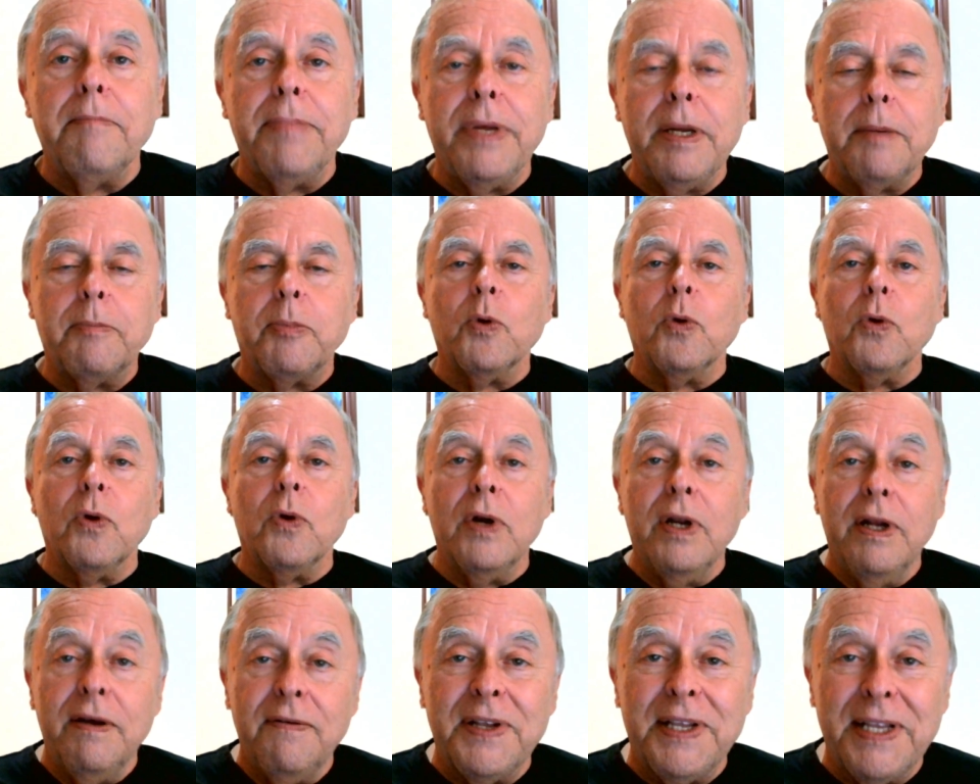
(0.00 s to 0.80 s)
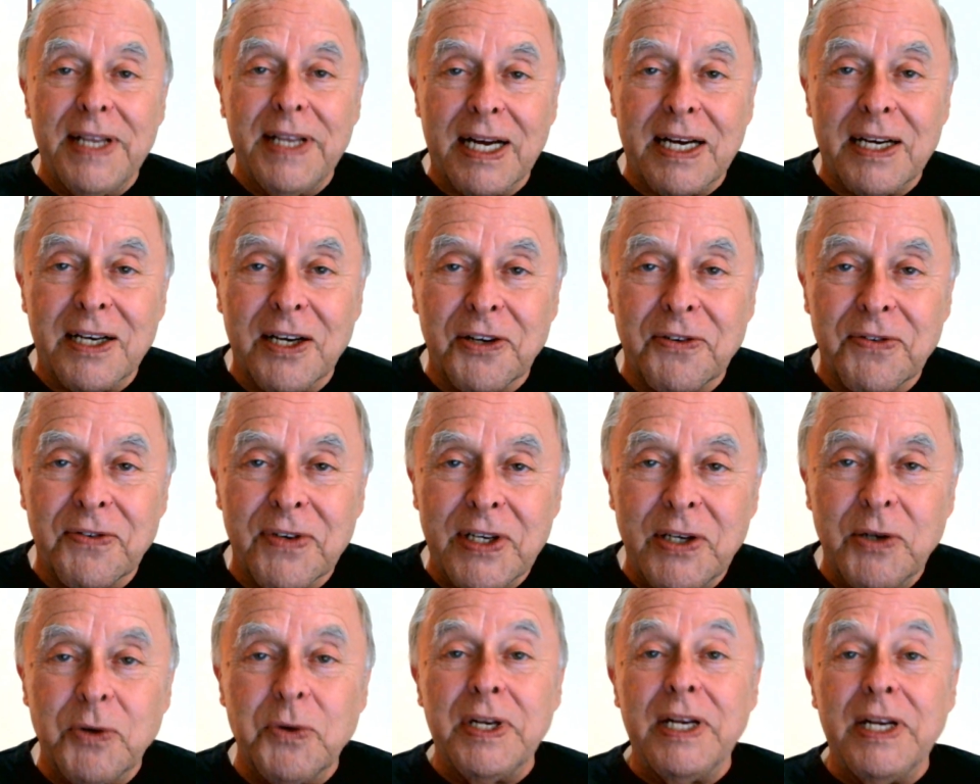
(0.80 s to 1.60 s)
People who live in that
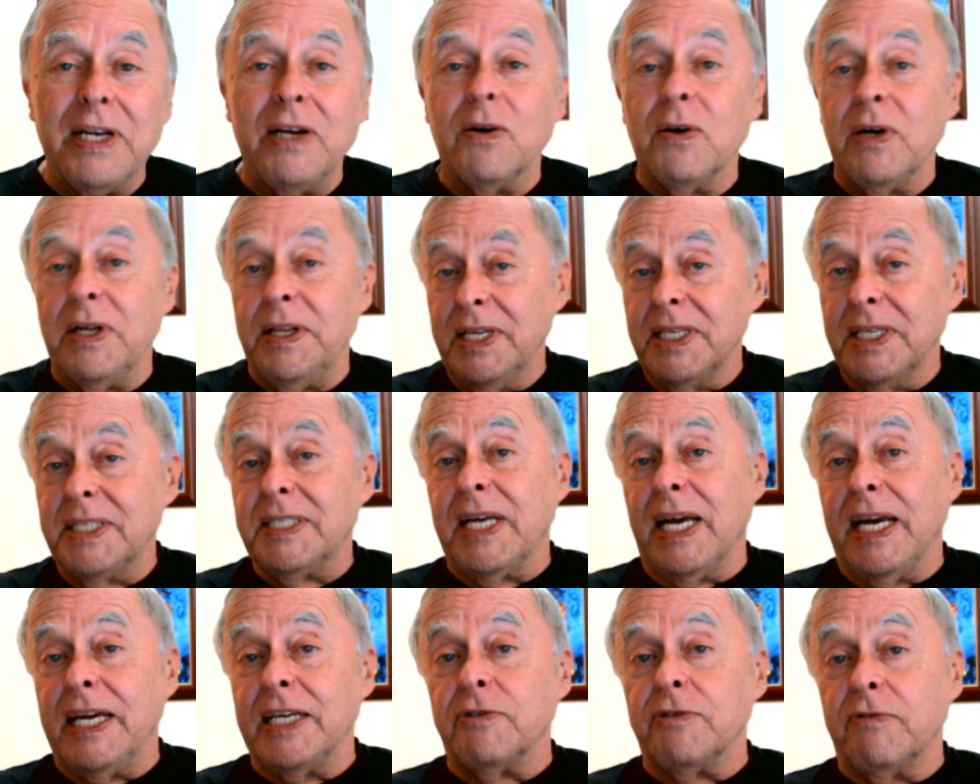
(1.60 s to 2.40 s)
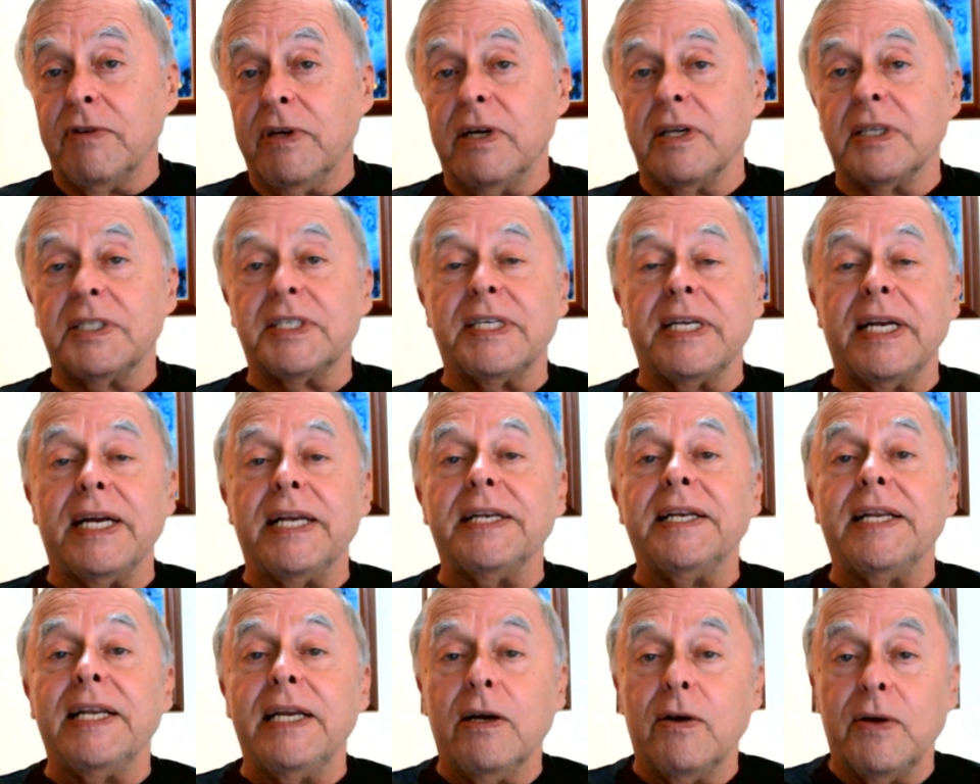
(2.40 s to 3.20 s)
country, who deal, in this case real
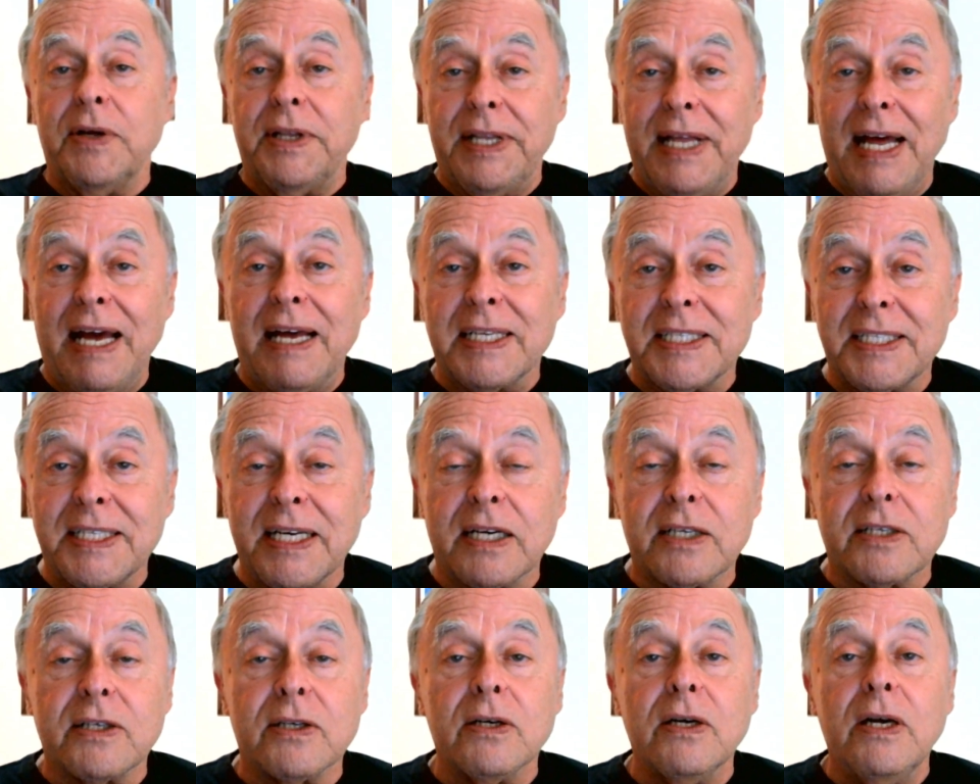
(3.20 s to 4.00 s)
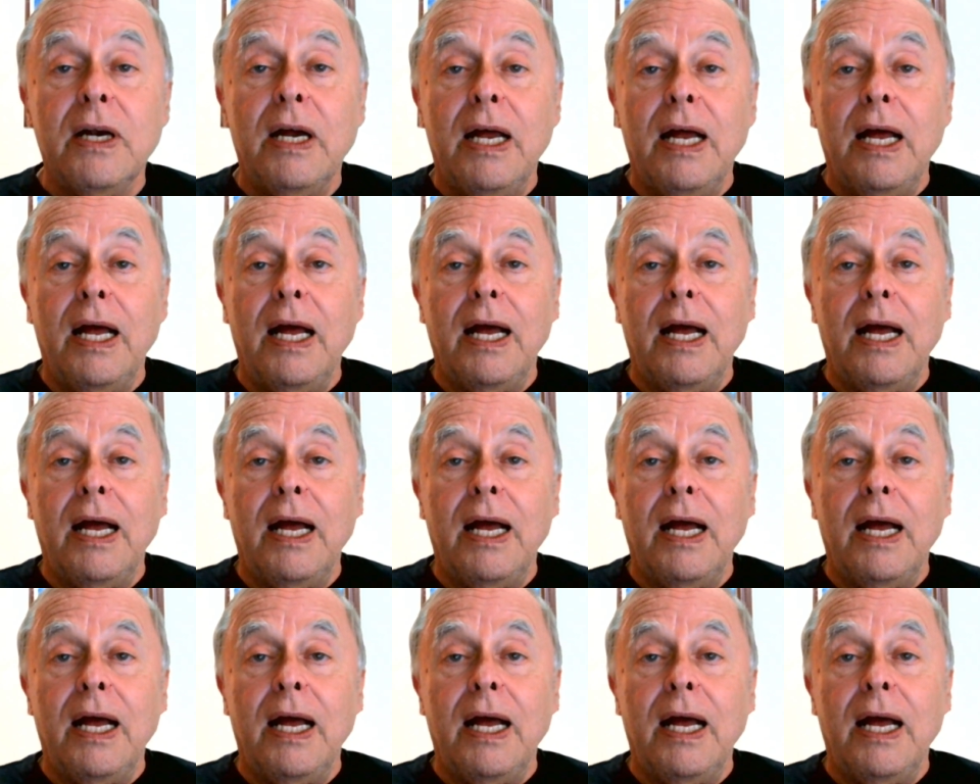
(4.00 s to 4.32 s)
estate, deal in that sector,